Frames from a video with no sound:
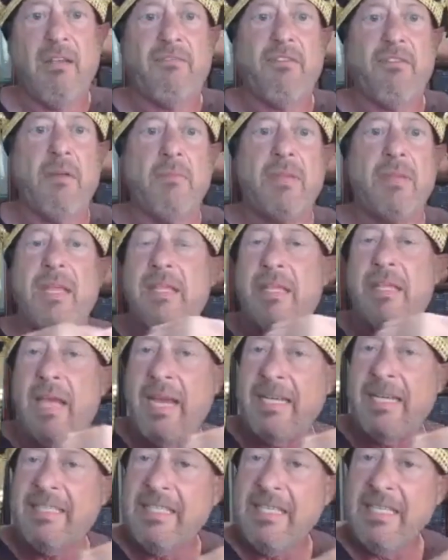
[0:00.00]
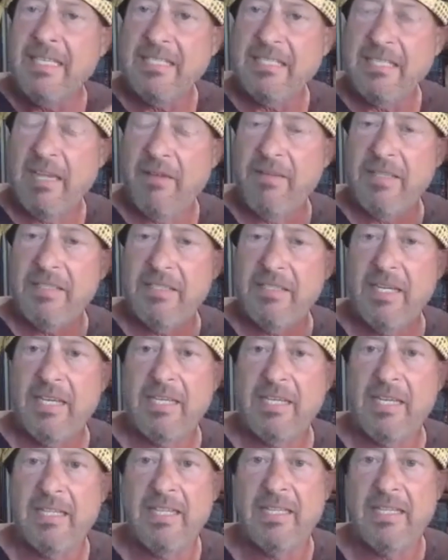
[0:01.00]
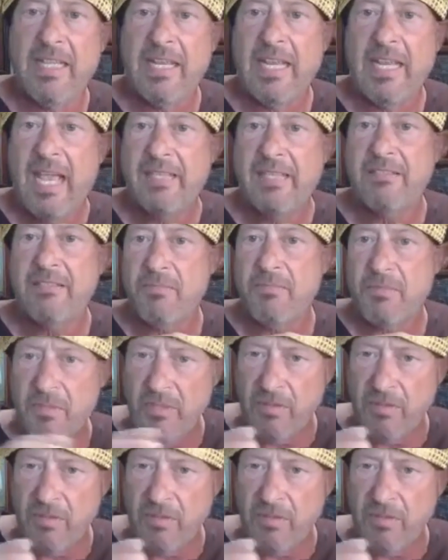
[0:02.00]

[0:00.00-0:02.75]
from 1917, and then they had some.